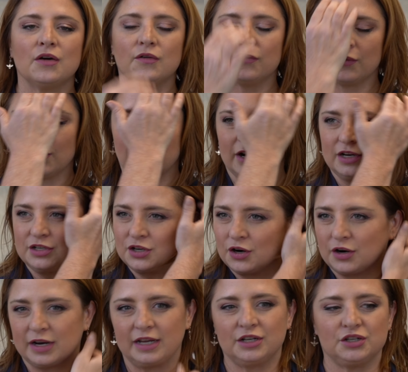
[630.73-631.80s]
for an
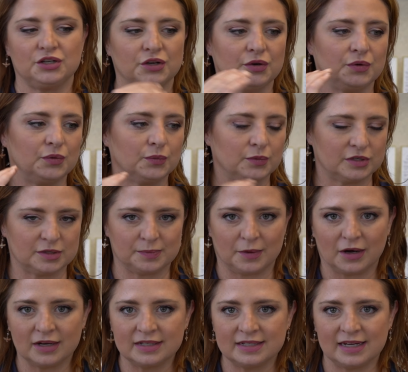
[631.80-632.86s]
attorney to
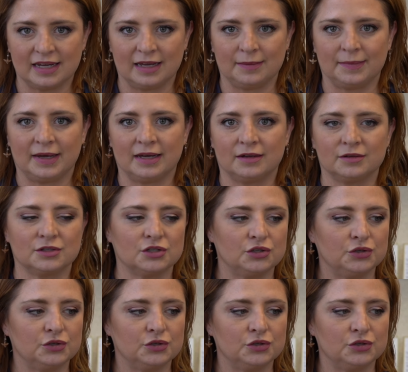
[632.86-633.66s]
respond to emails,